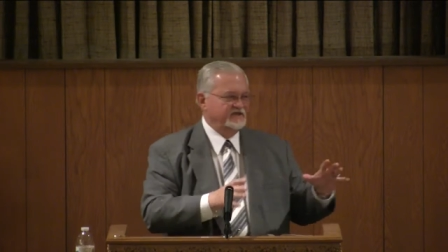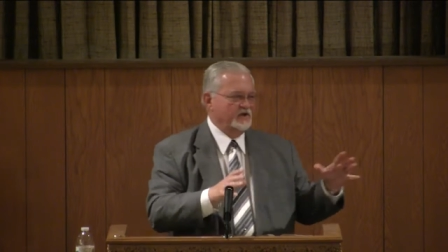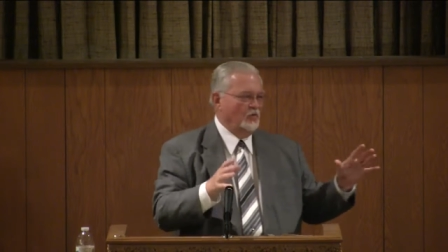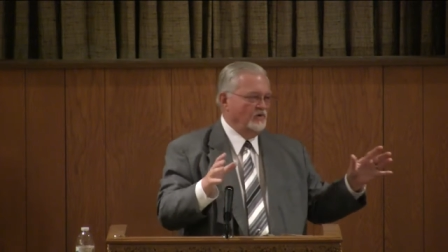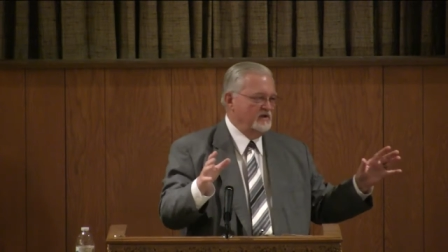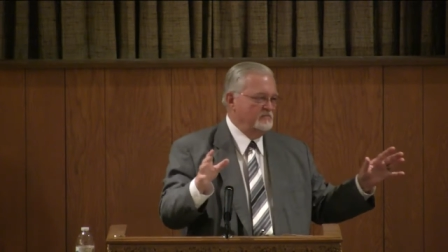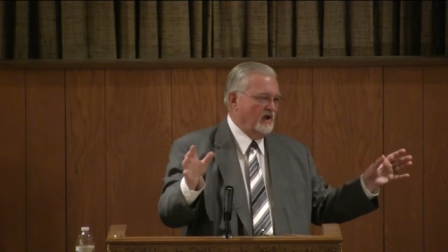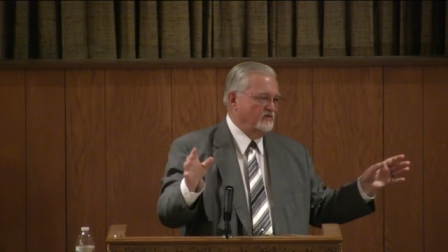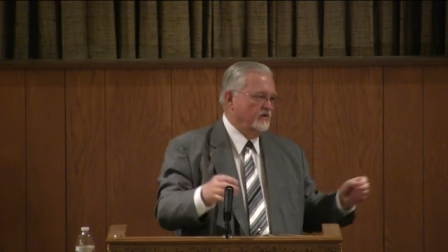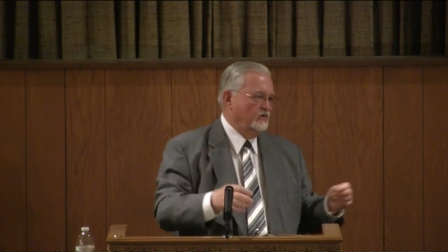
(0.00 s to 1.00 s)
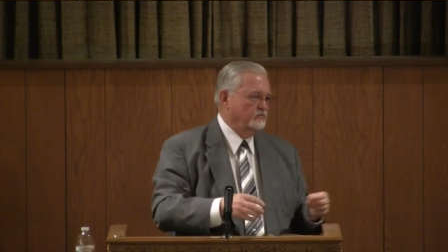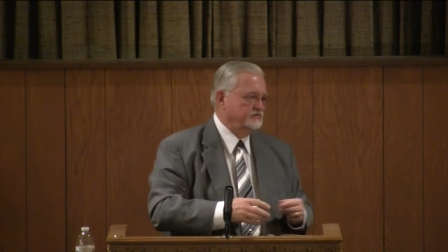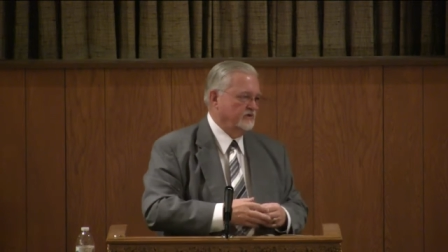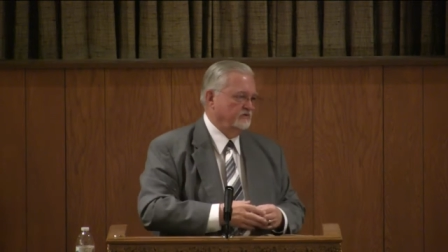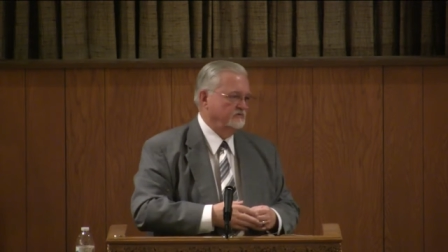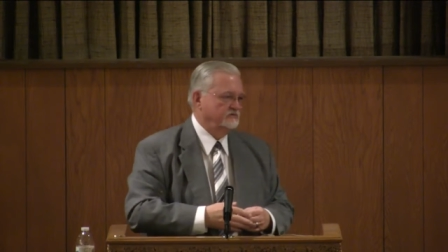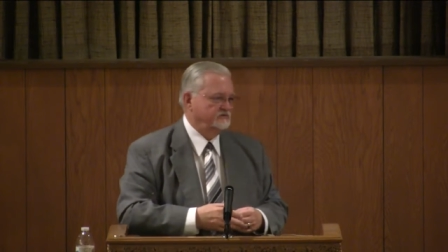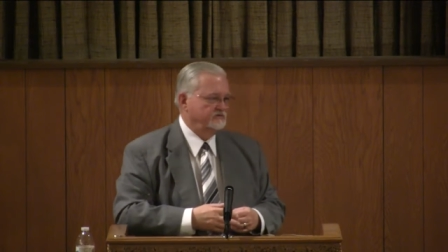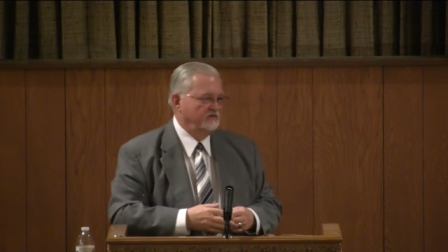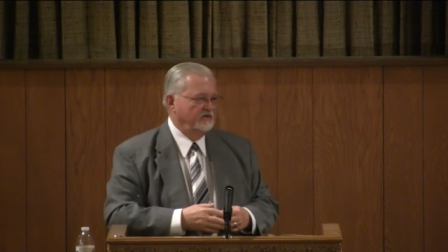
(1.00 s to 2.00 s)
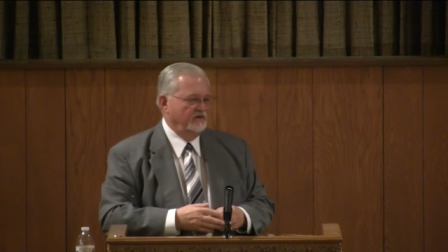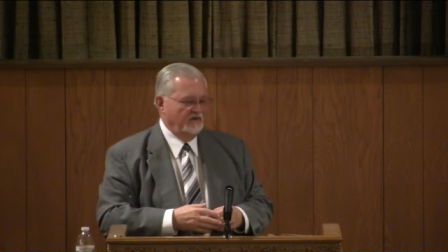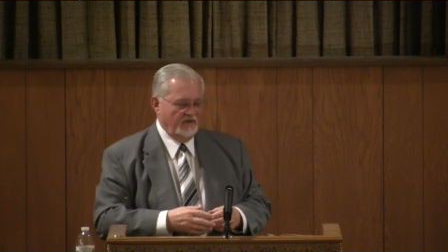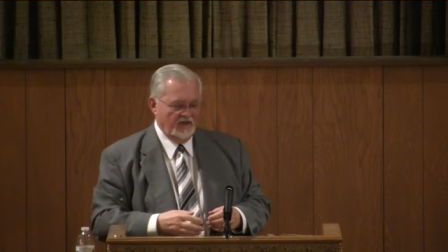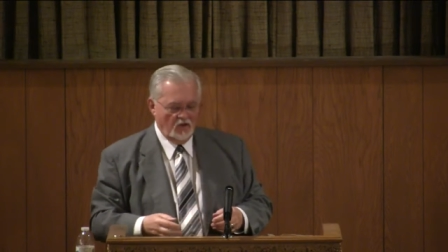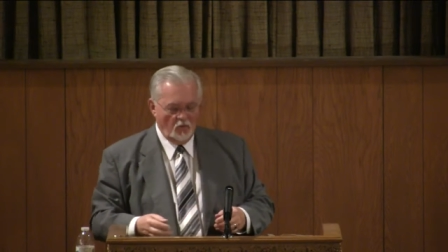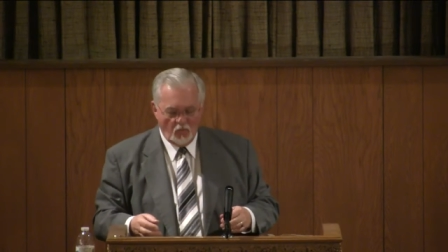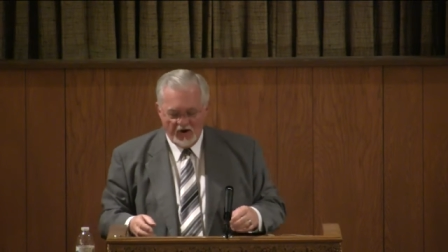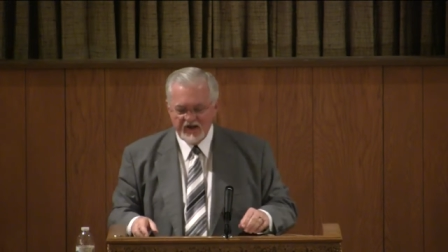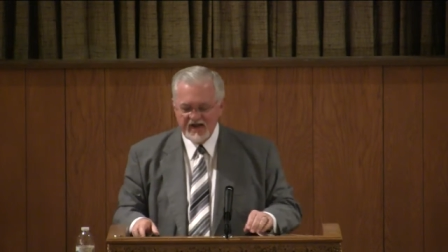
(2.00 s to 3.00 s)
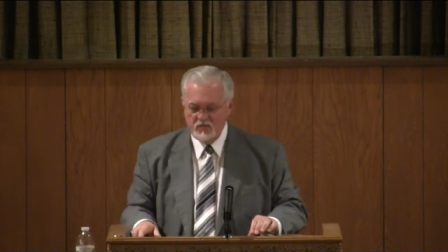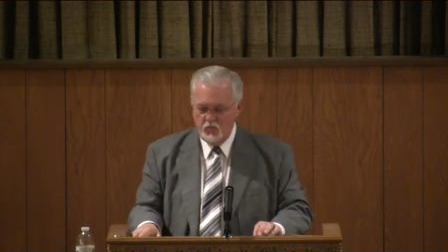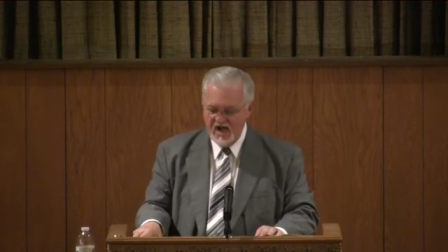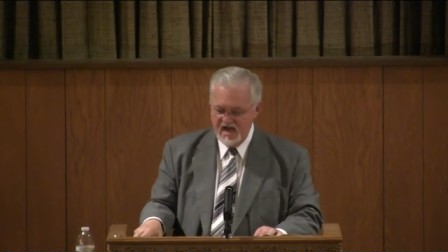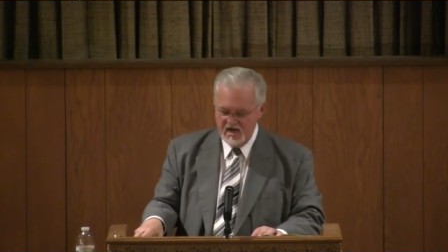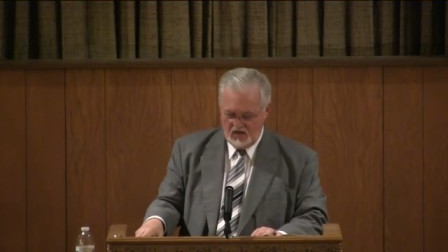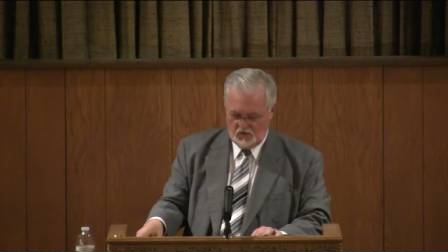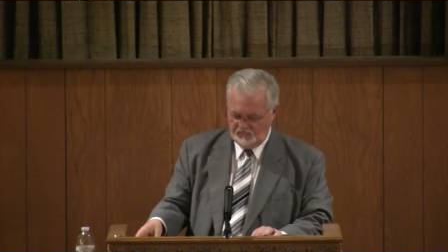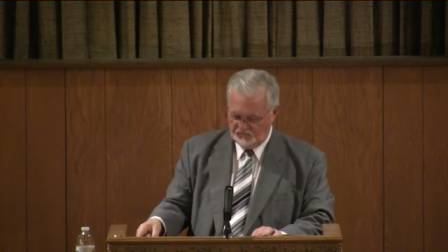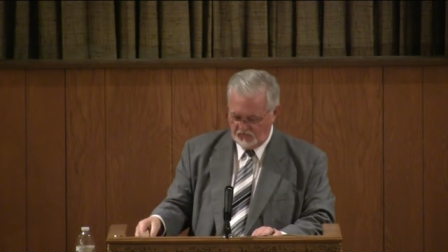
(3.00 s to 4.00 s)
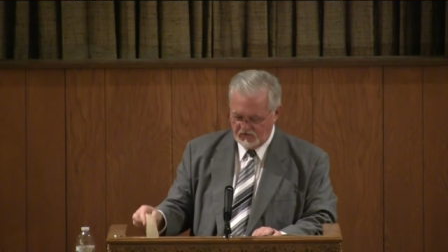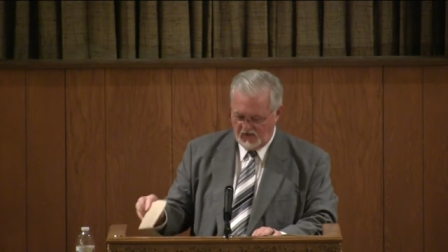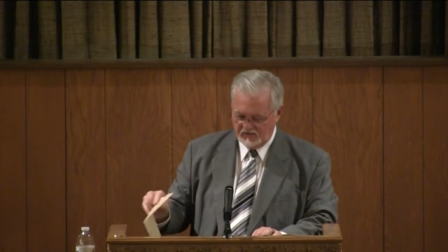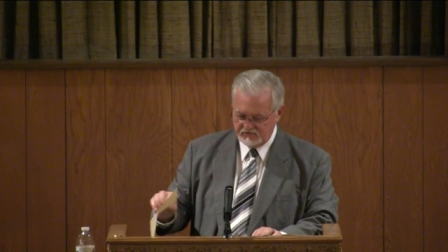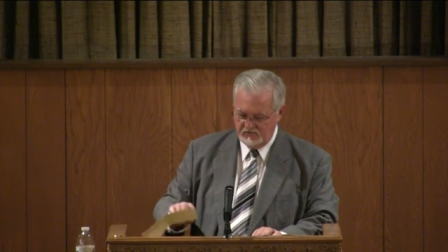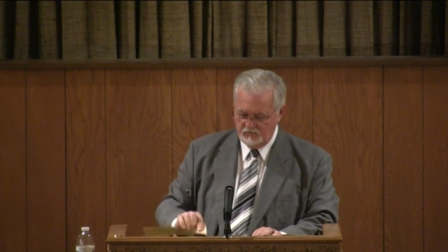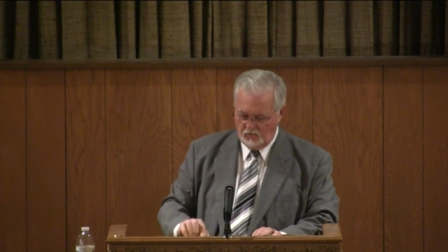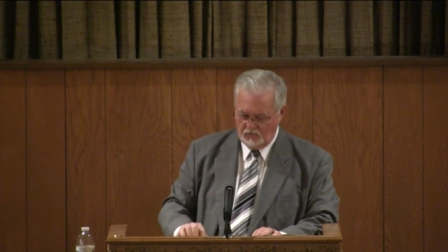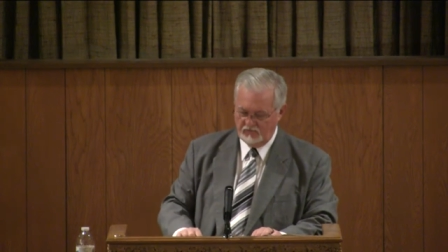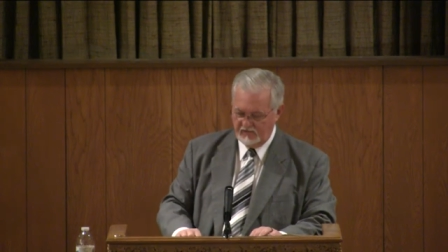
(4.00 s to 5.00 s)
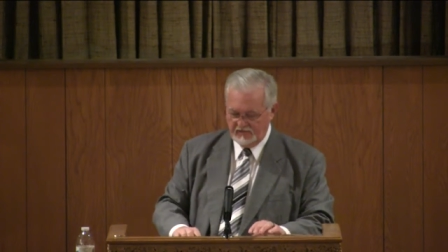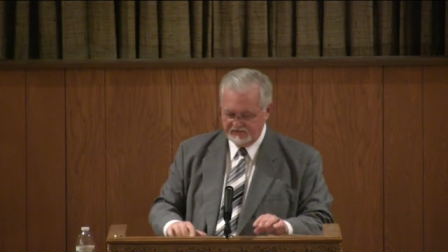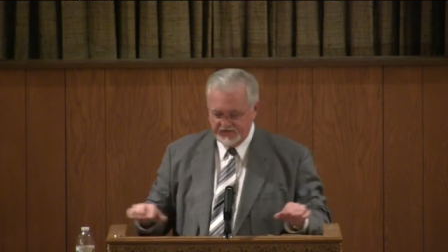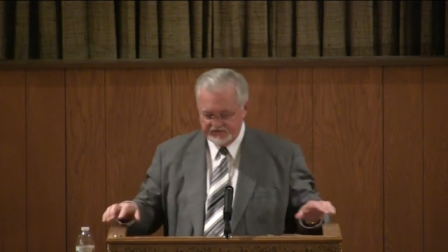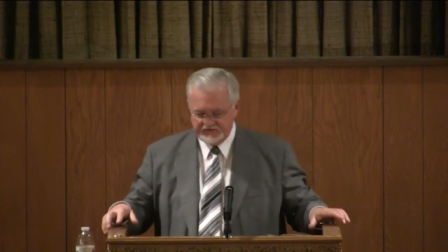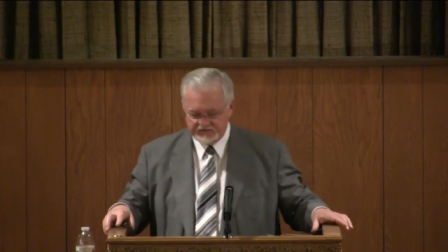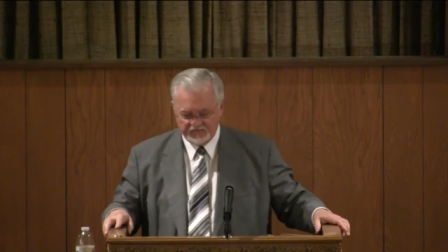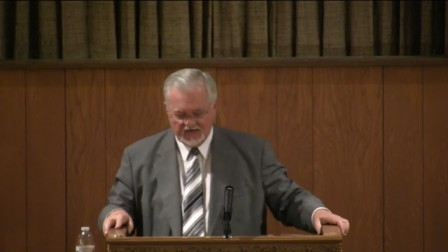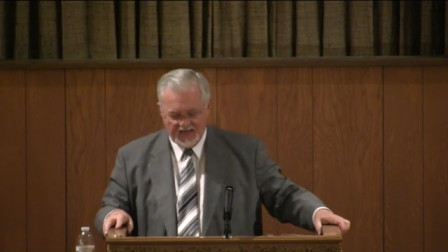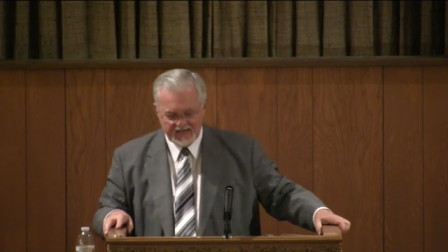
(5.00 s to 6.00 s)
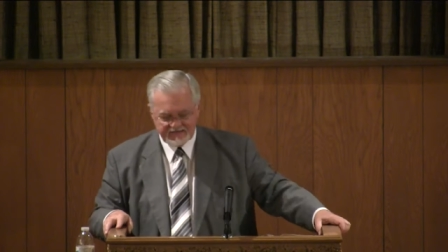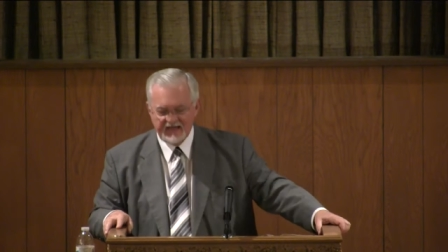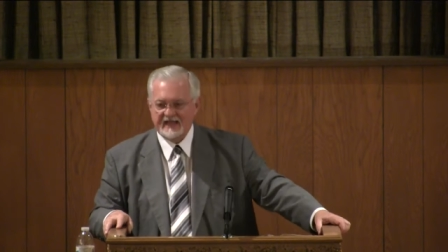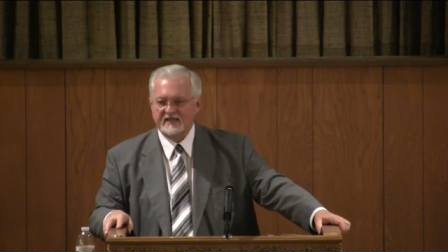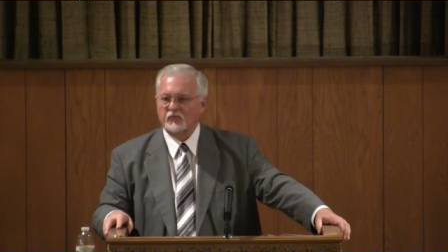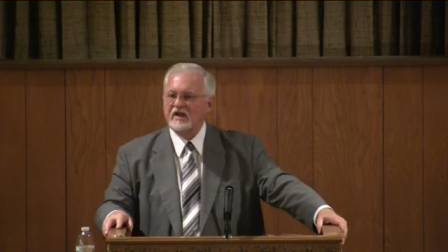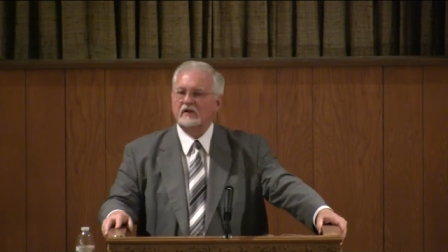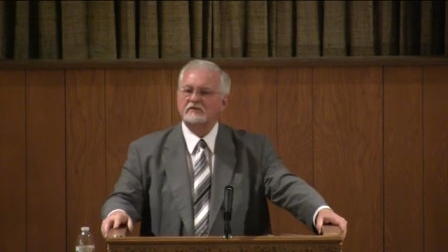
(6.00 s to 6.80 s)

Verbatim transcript: that don't really bother the whole church. Where did we learn from God's good word that'll judge us on the last day that we ought